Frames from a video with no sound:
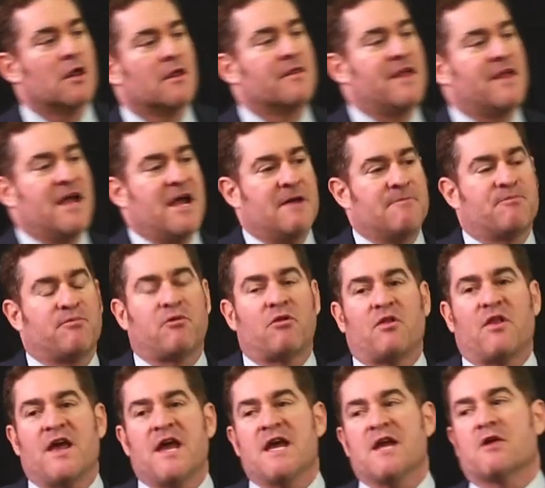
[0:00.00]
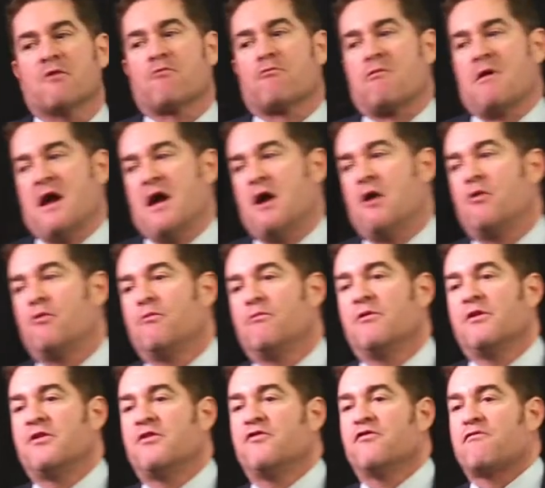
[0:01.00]
They had played around
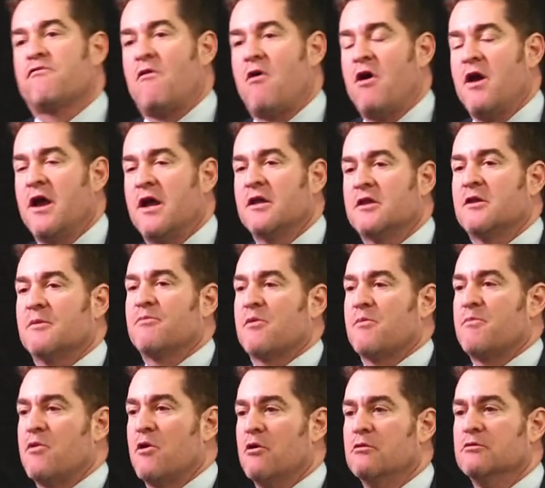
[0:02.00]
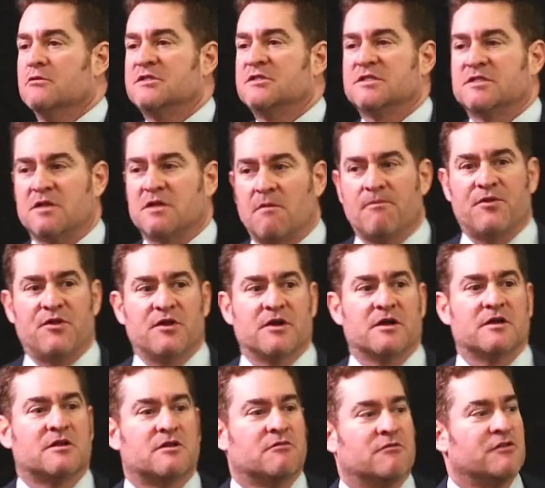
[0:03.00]
with trying to propose
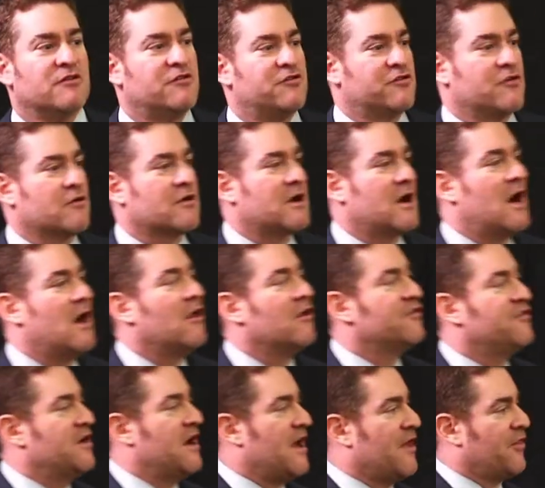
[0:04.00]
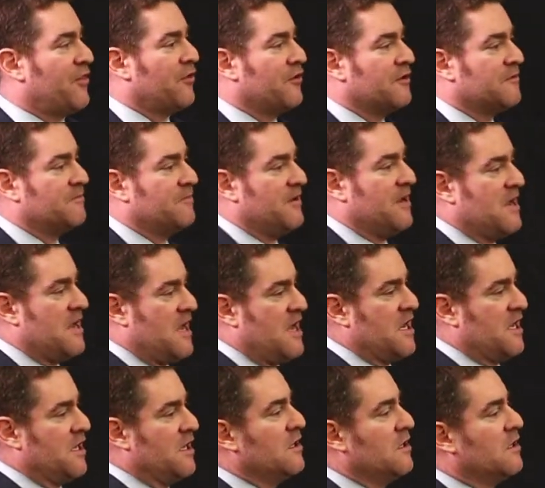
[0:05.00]
something to ensure college athlete
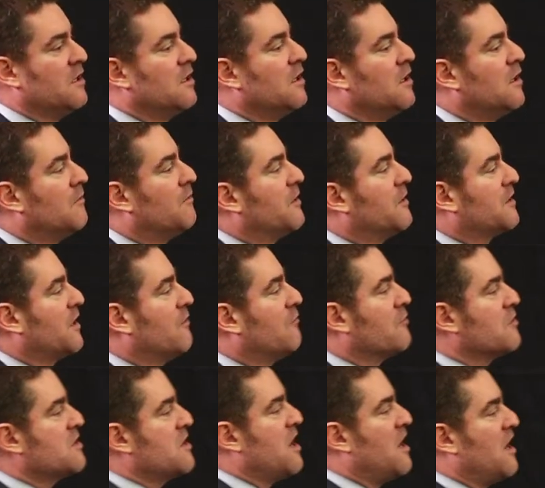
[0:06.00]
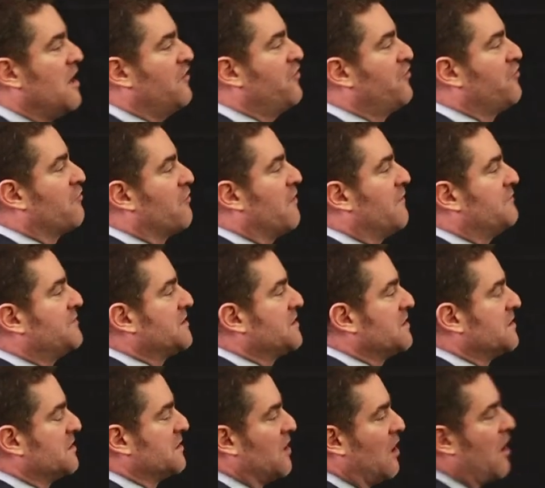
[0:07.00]
pay, but they were not sure if
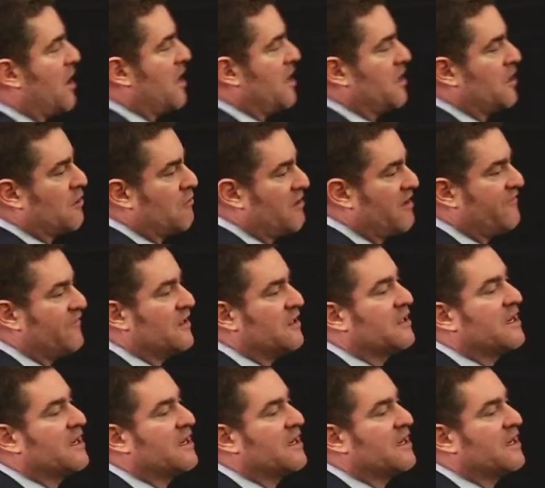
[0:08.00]
society or even